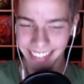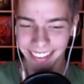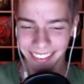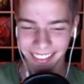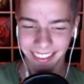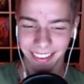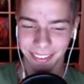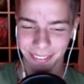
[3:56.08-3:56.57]

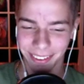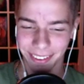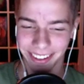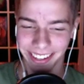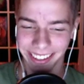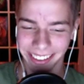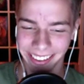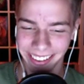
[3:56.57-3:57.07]
That's
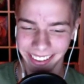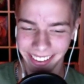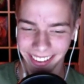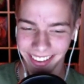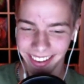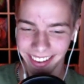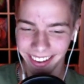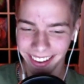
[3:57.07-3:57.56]
funny.
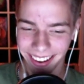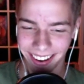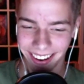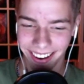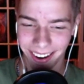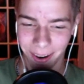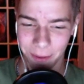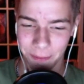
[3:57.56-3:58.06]

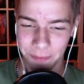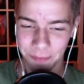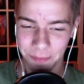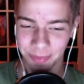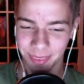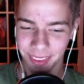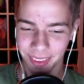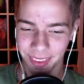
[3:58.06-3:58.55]

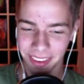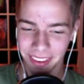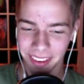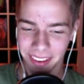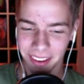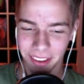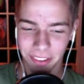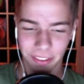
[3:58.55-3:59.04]

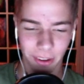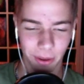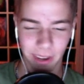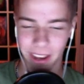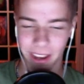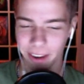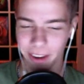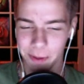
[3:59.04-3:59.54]
So a
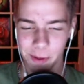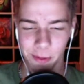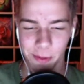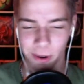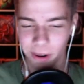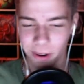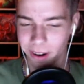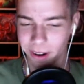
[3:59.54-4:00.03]
lot of
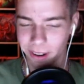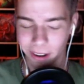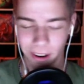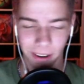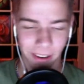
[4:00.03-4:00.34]
people are